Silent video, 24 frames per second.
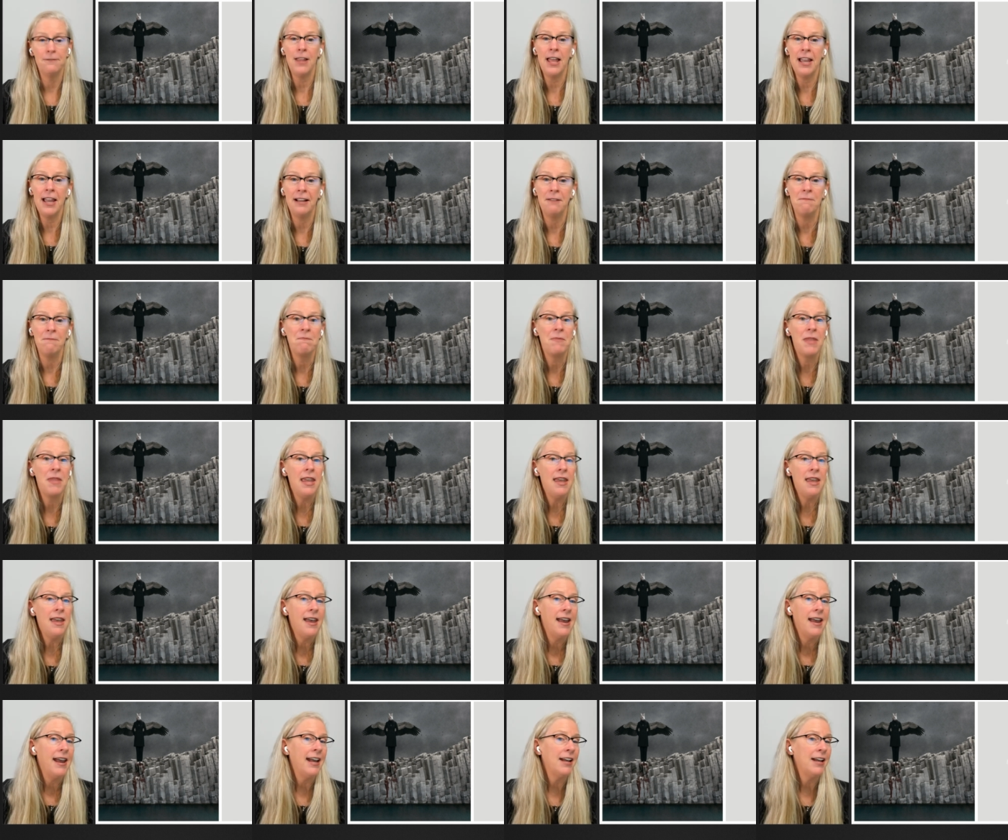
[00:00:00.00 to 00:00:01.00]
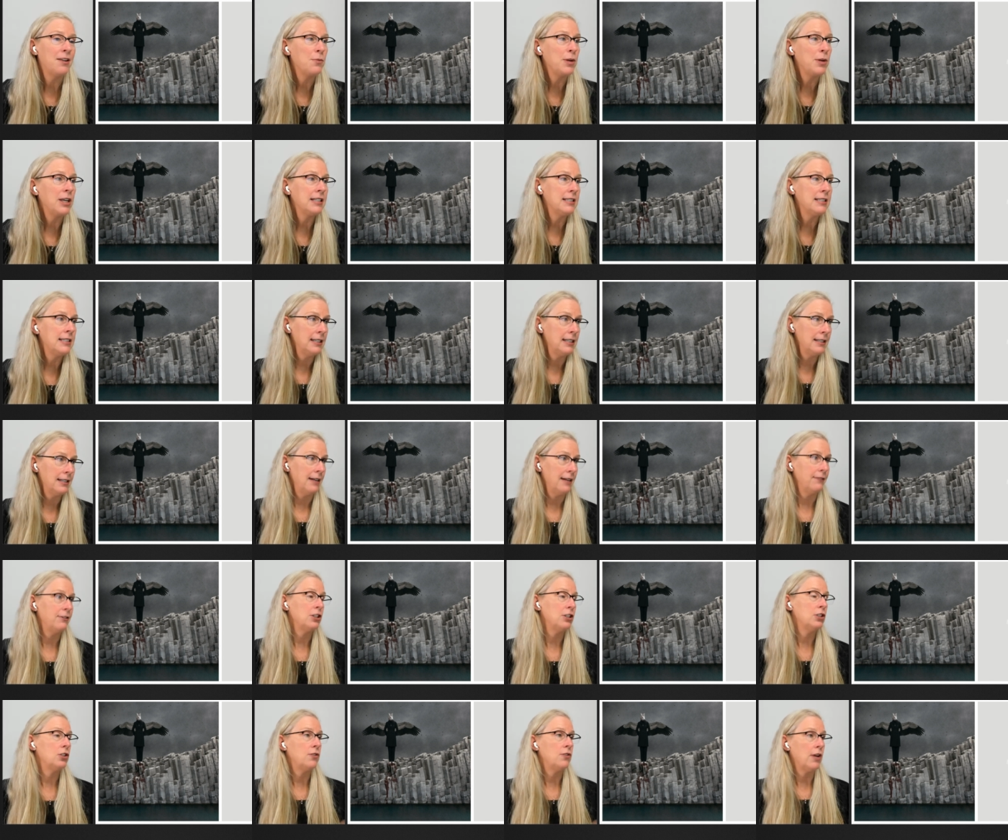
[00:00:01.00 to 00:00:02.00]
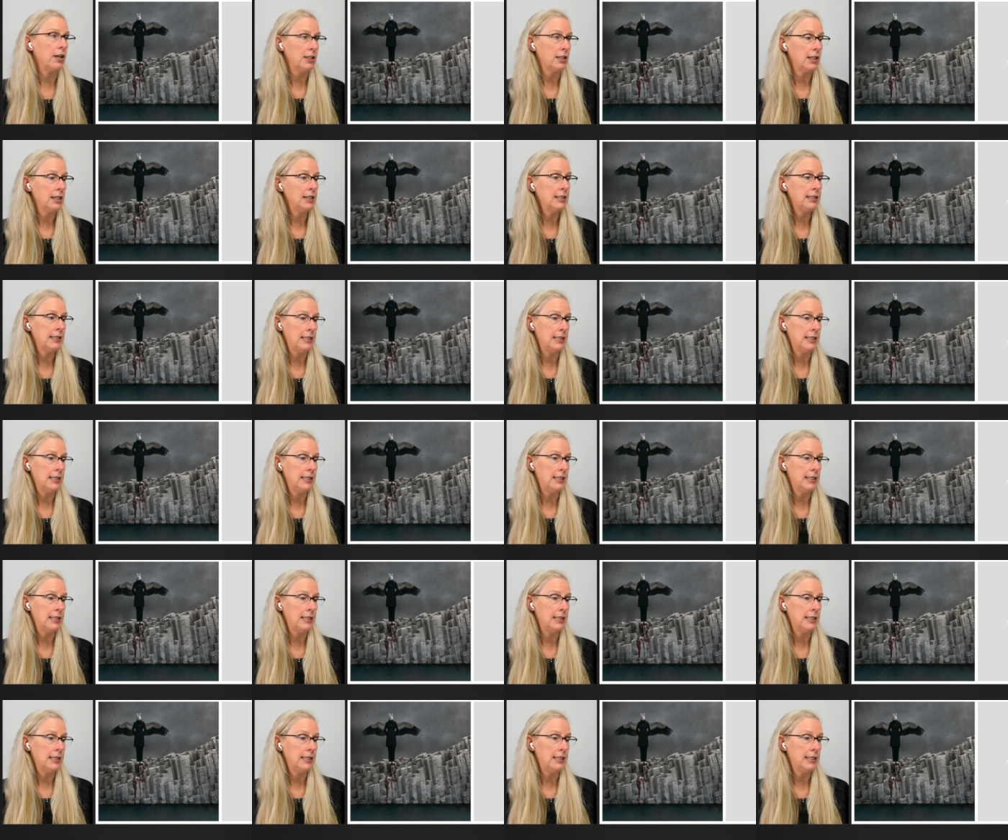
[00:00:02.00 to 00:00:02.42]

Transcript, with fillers: flying. And we can see that I've constructed